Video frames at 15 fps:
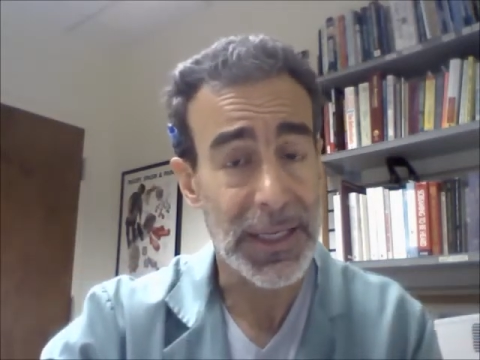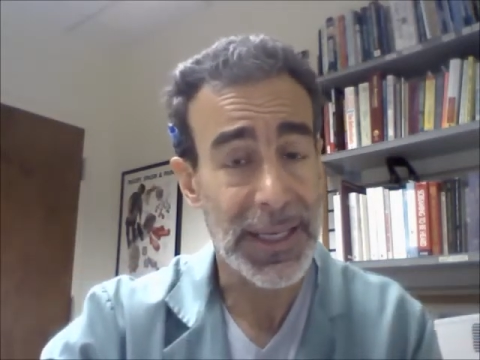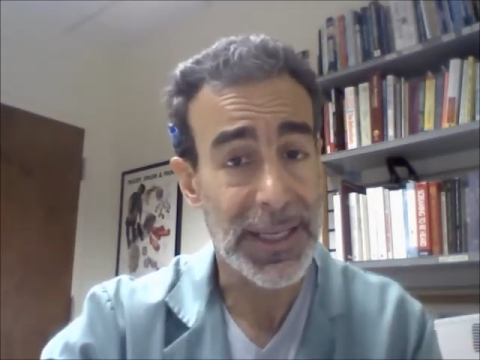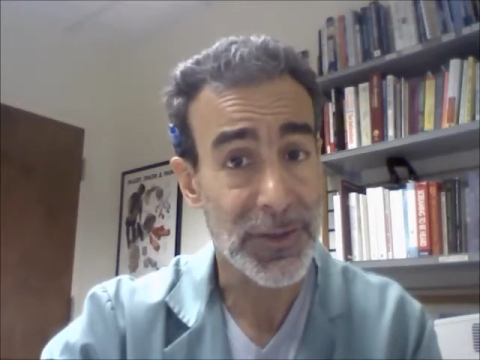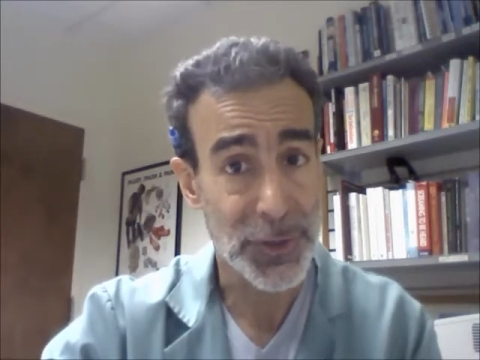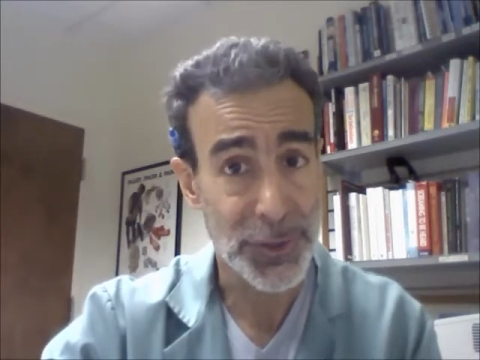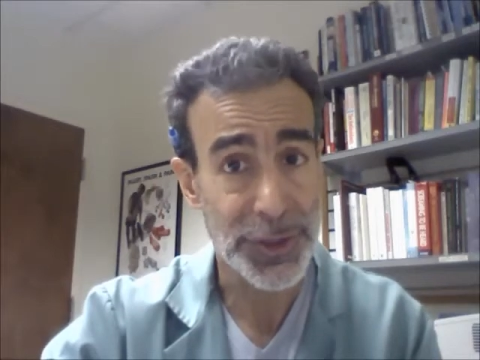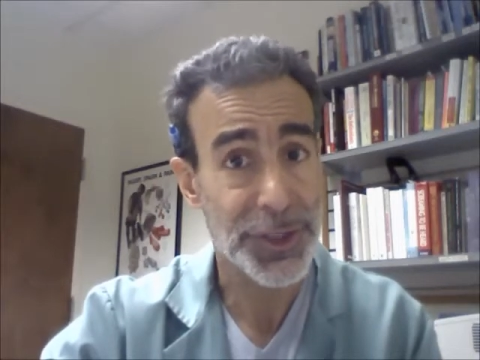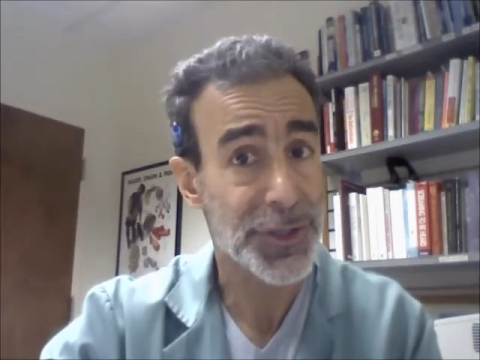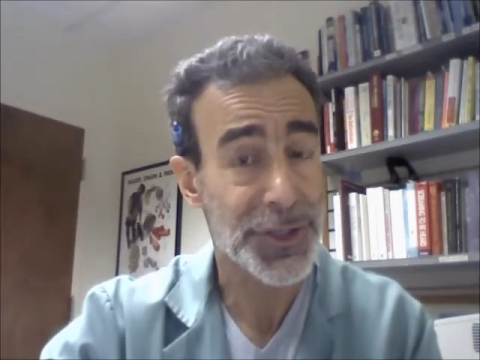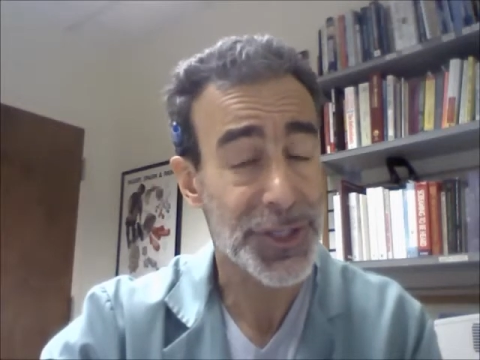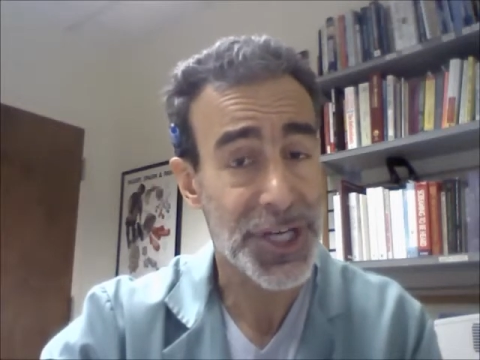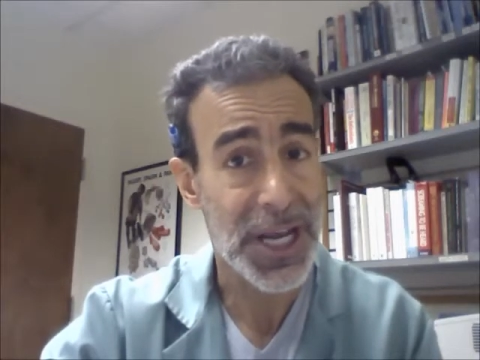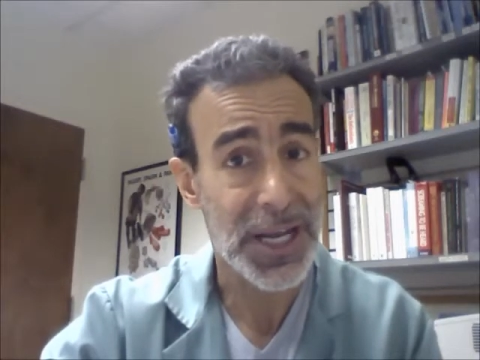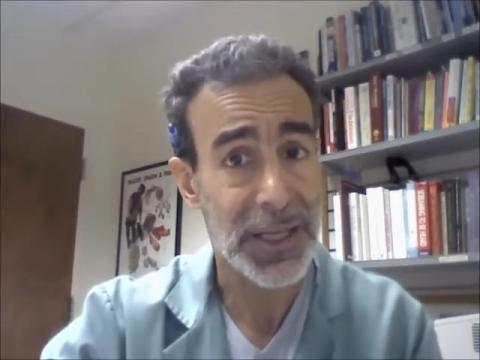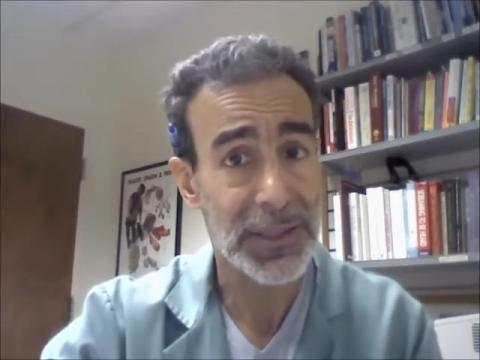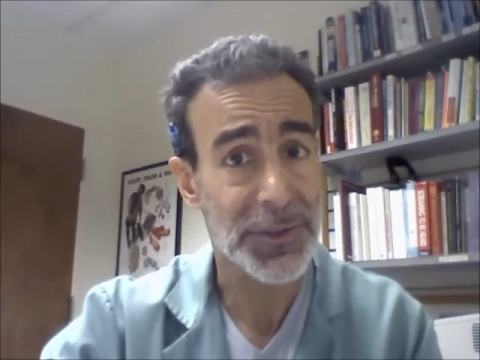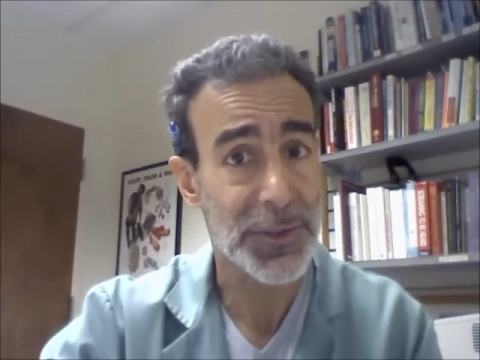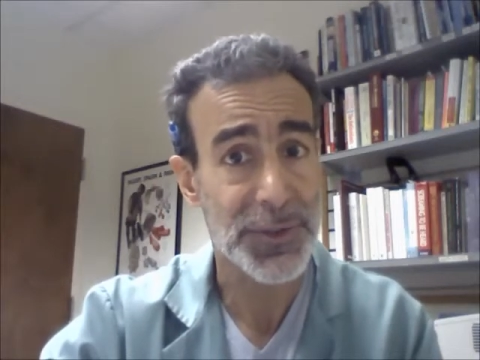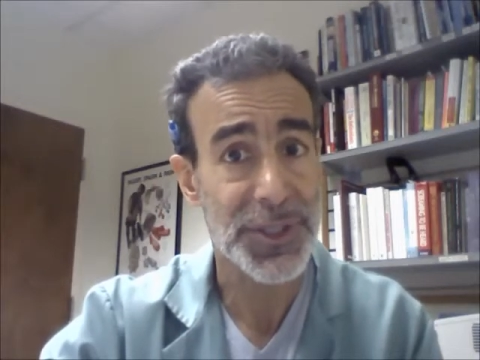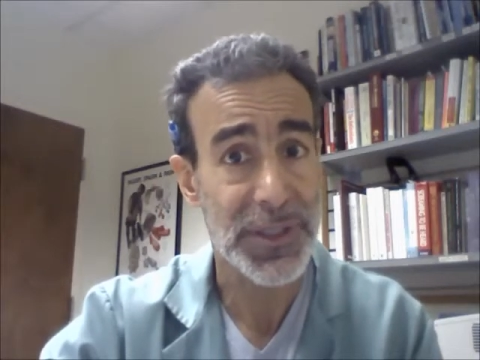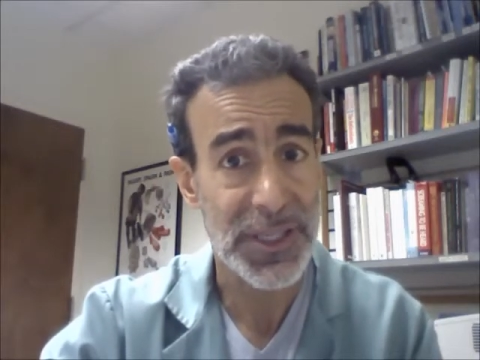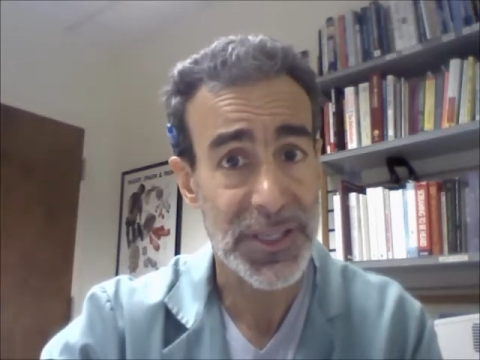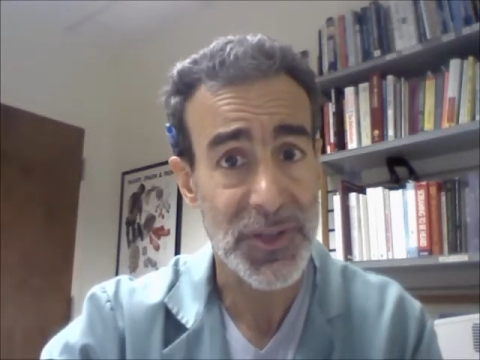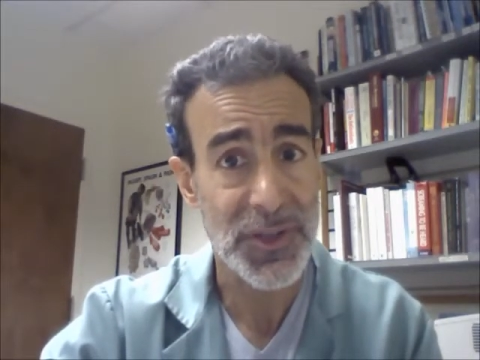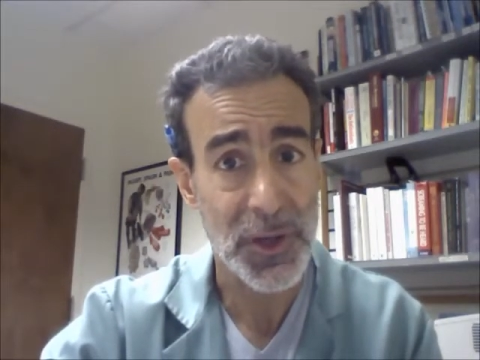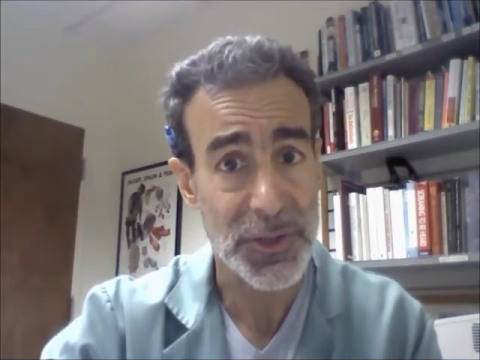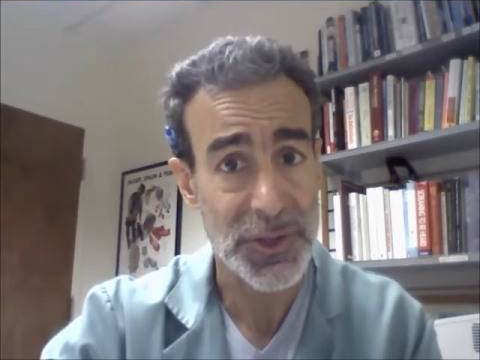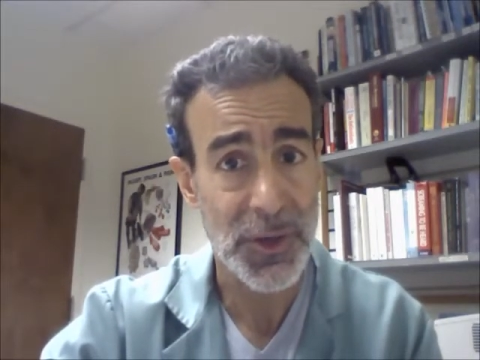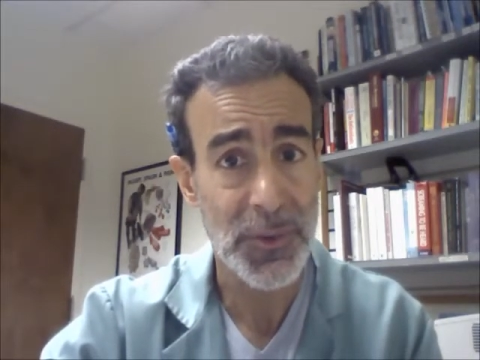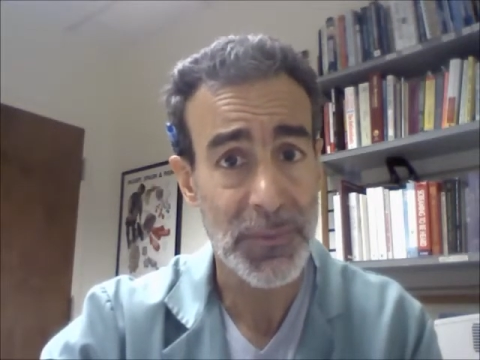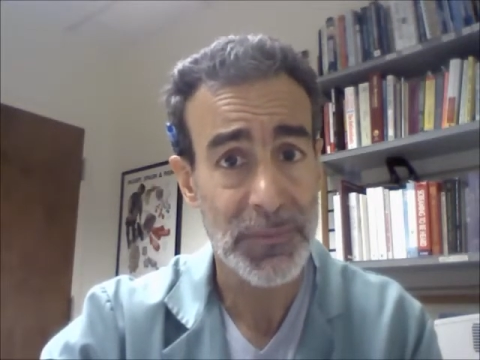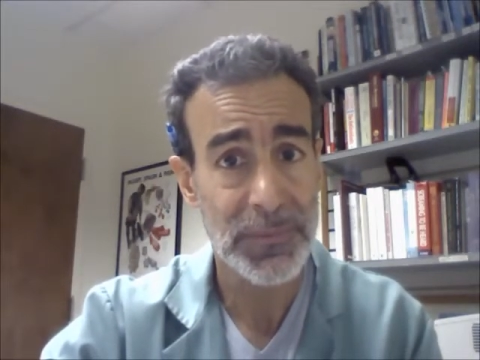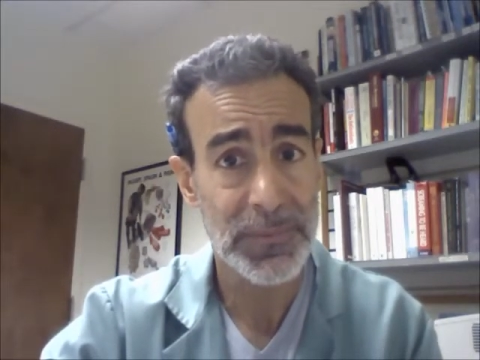can treat your child using this also.